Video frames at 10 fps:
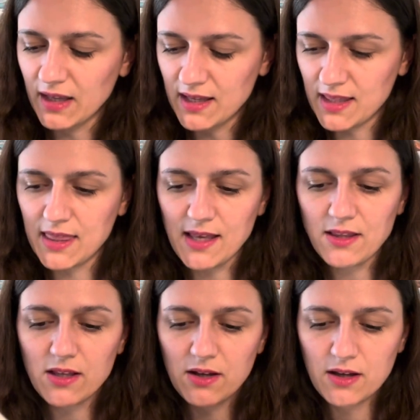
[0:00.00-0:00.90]

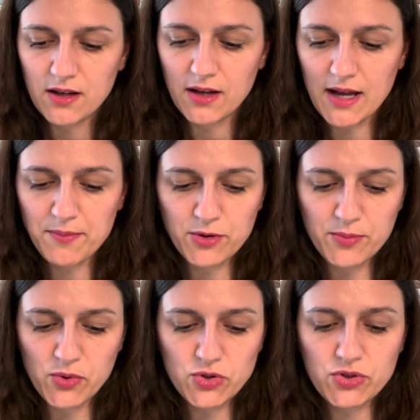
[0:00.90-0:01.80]
Then I
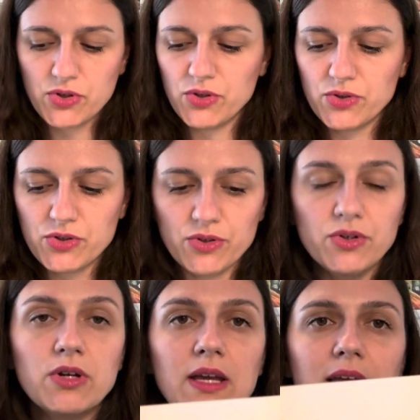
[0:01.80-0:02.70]
propose to you
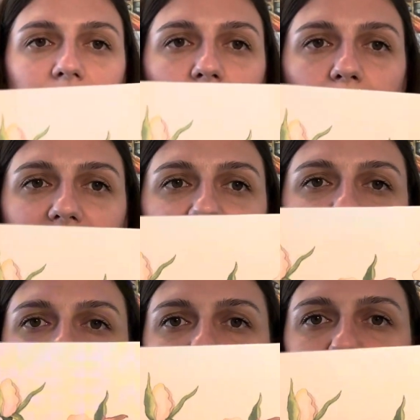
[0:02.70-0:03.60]
to
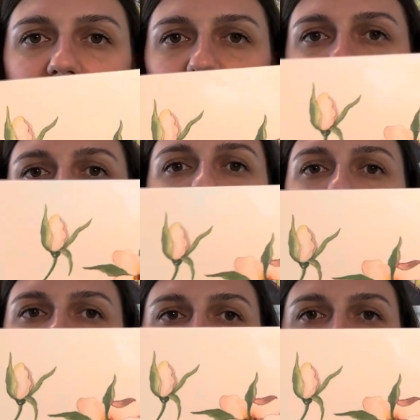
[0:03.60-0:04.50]
paint these
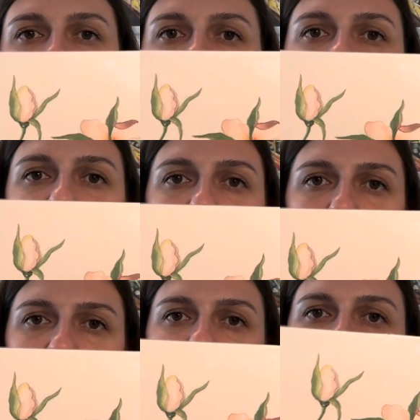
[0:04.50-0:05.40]
beautiful blooming
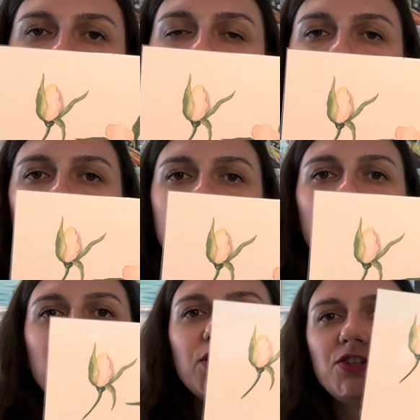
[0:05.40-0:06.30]
flowers. I will
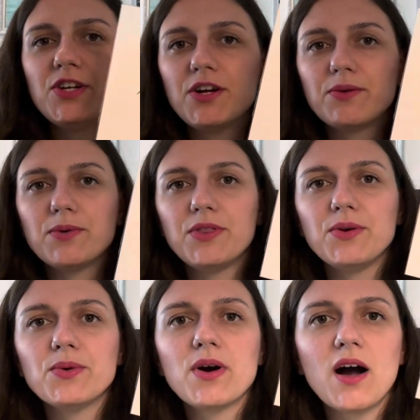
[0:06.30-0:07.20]
share with
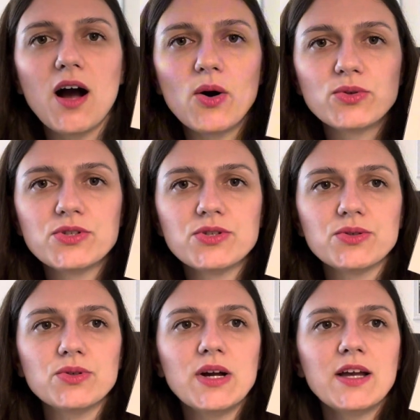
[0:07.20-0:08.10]
you how
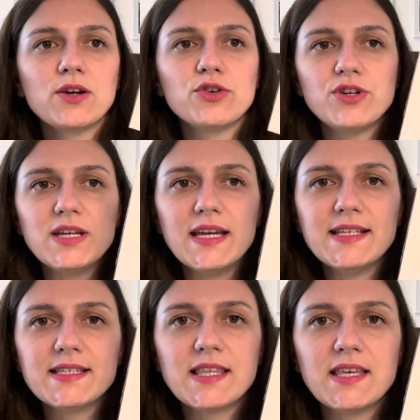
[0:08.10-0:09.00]
to
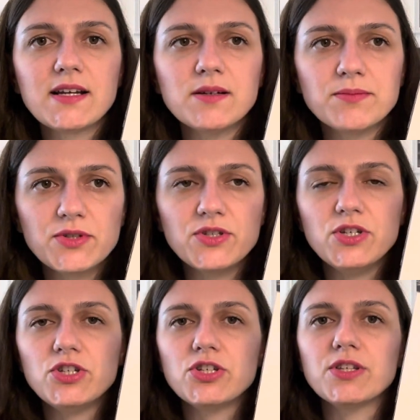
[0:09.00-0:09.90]
create the
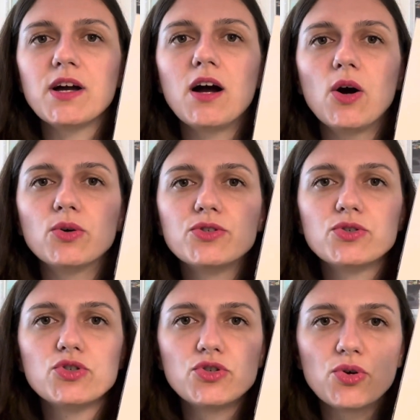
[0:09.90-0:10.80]
composition, how
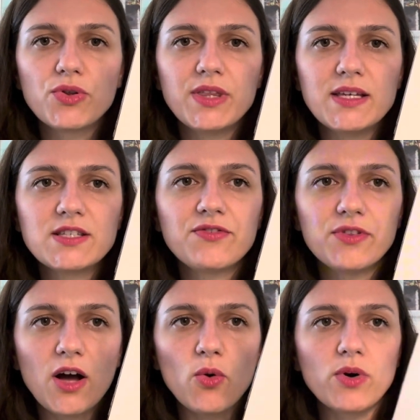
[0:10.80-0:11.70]
to draw these
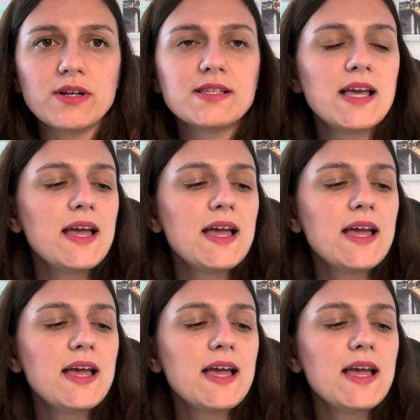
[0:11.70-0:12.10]
flowers,